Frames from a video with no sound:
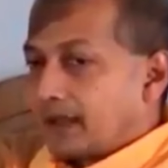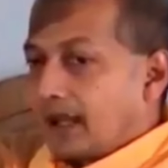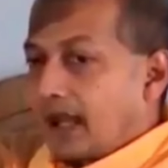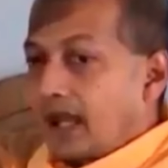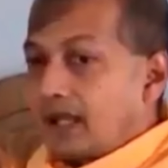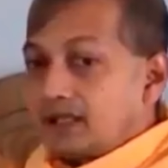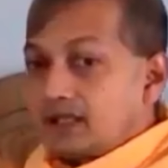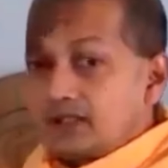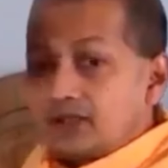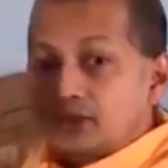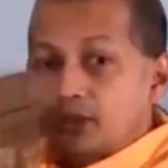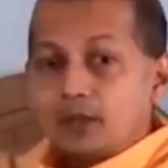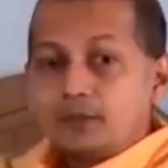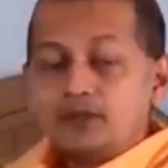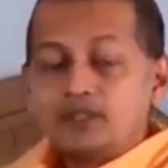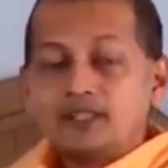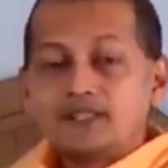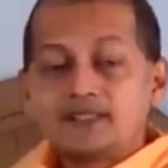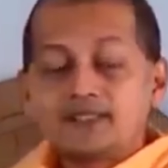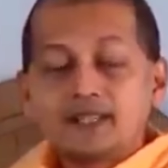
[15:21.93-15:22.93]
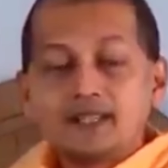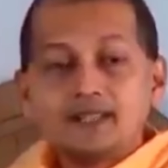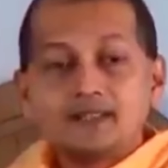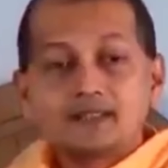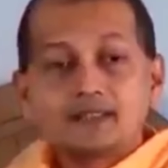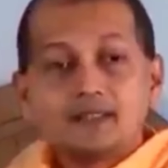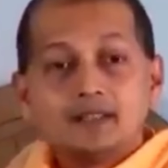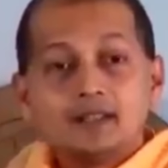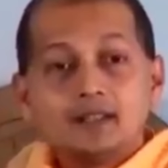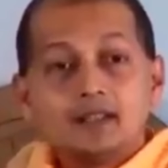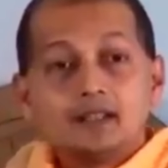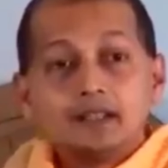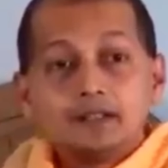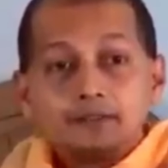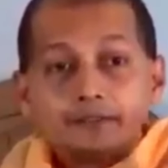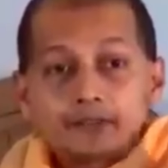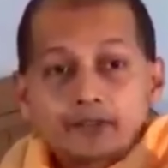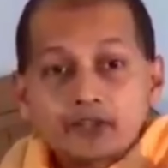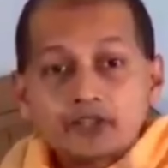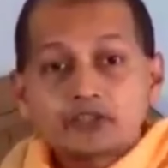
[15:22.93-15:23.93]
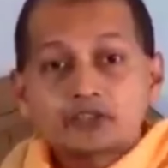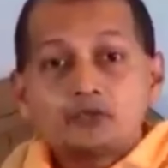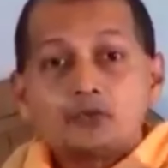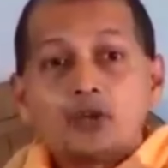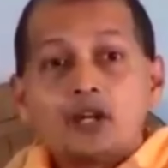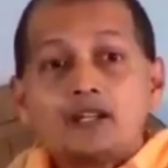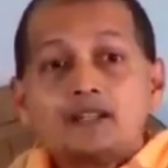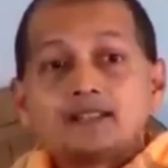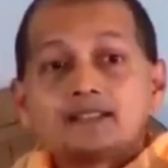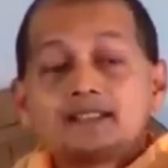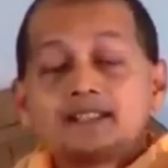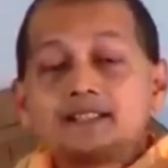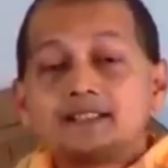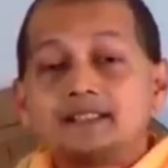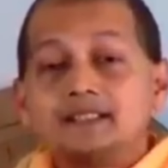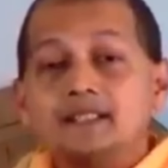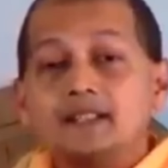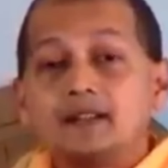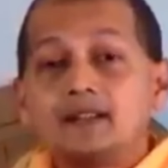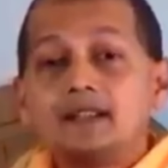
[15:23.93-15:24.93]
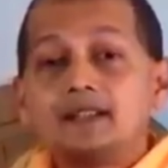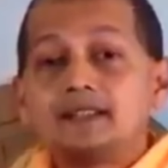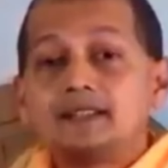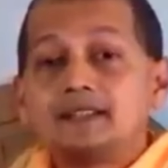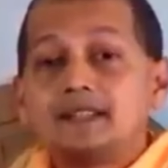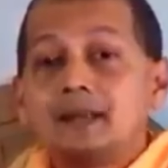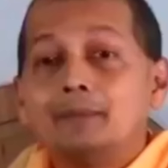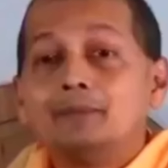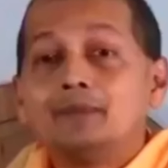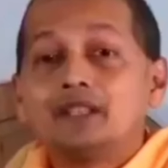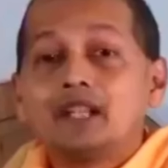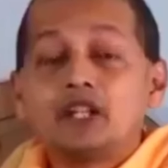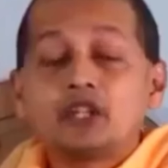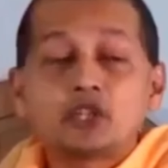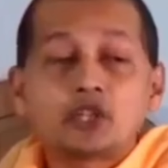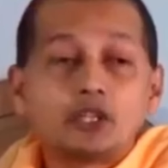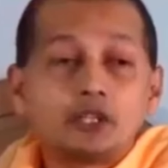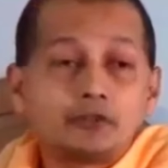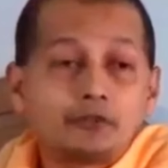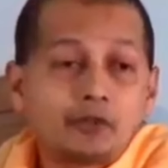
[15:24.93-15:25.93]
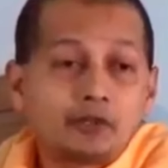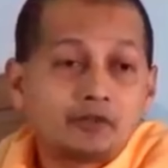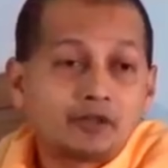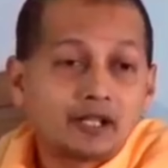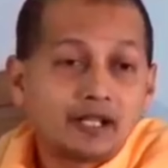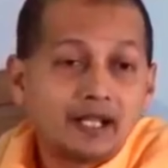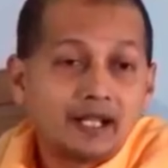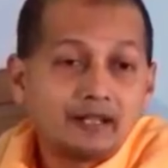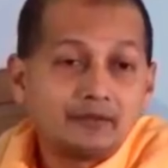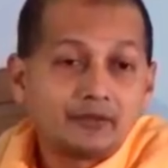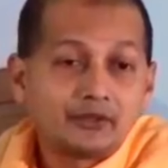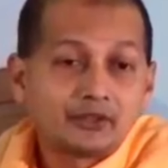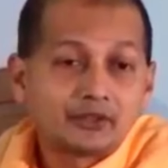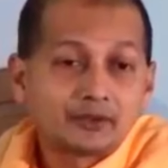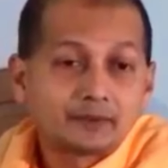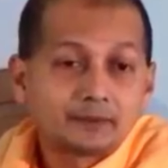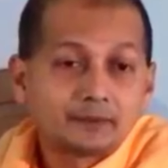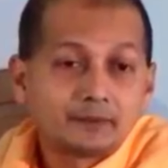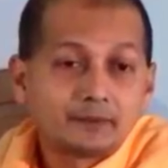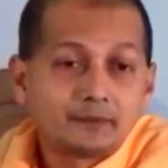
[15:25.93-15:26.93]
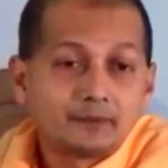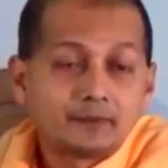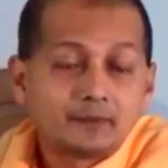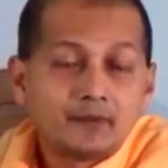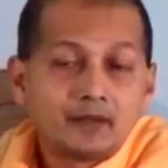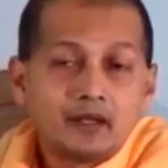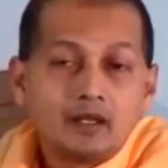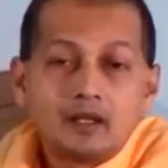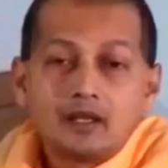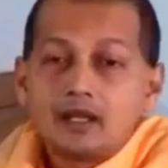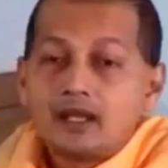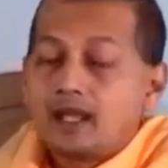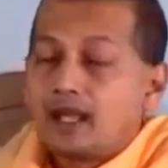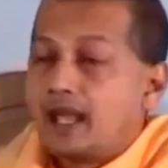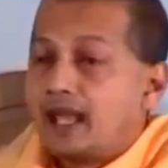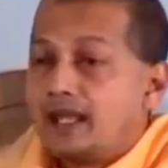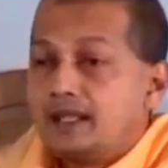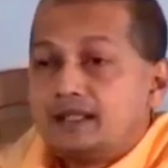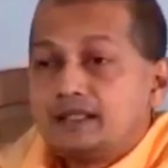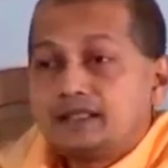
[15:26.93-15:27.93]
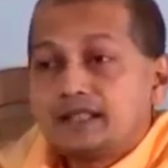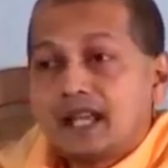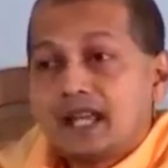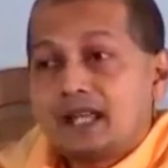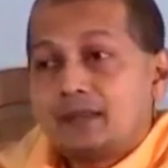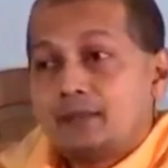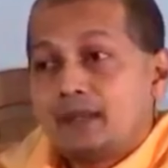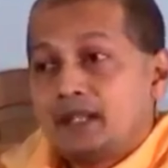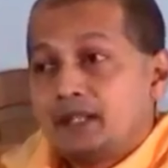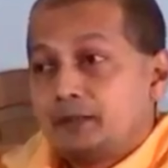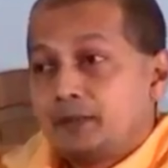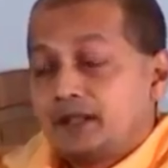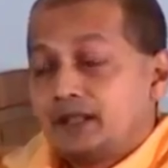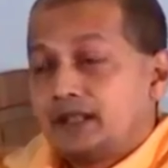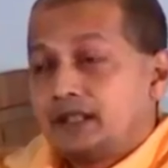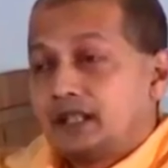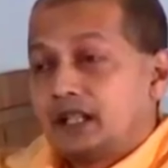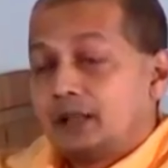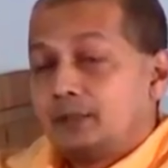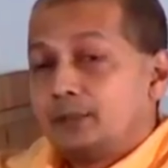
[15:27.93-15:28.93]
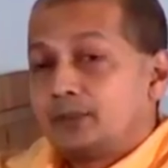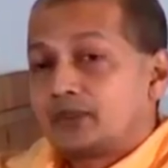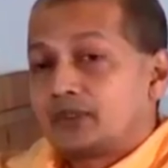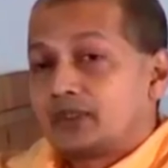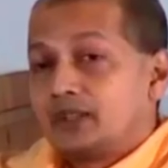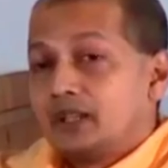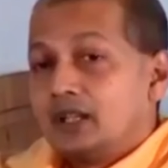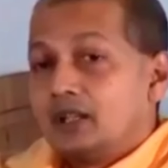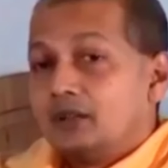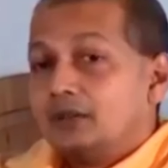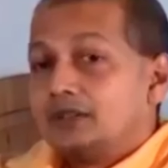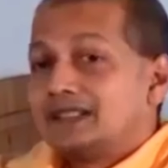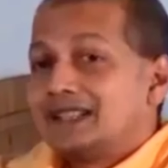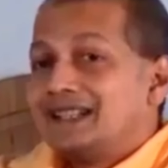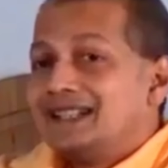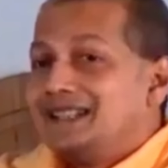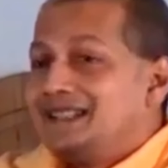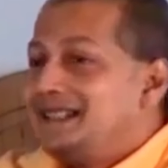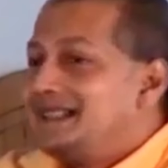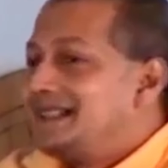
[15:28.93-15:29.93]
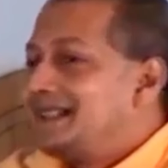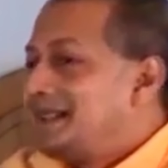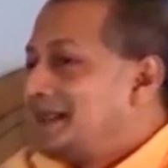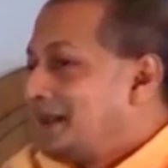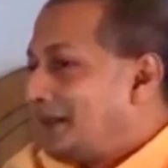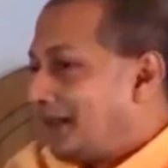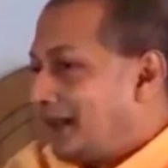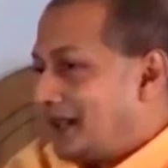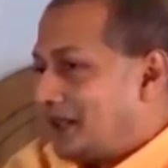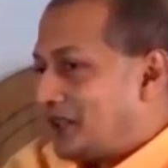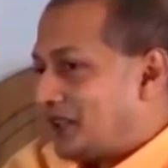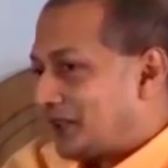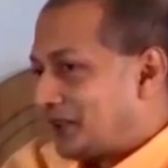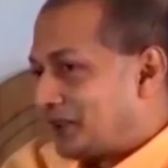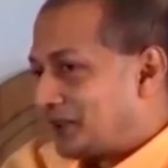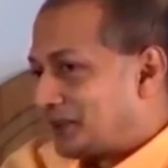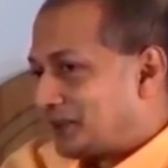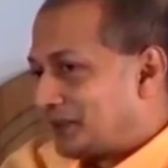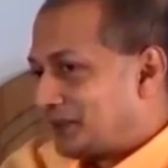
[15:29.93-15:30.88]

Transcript: And then Swamiji says, the first one is the great temptation of our lives. Anytime anybody comes with an easy religion,